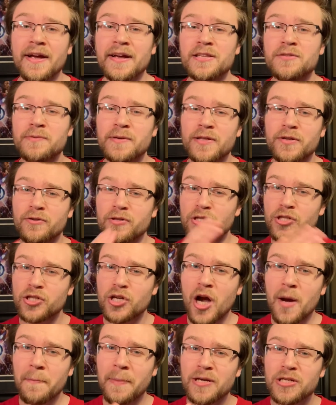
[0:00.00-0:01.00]
is when they're a
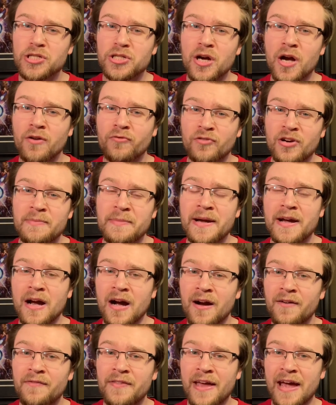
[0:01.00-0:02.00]
shot by shot remake
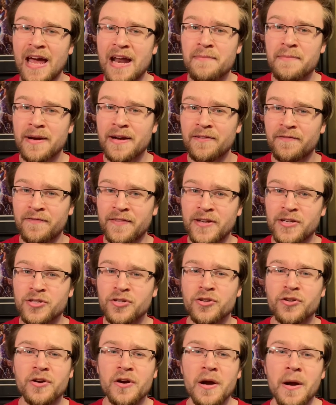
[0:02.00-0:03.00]
of the animated
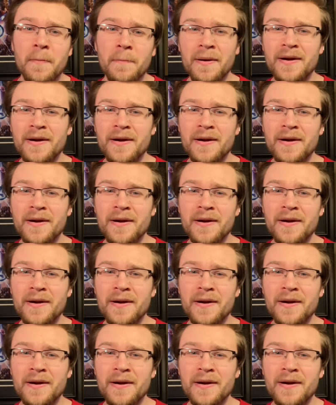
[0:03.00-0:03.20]
feature,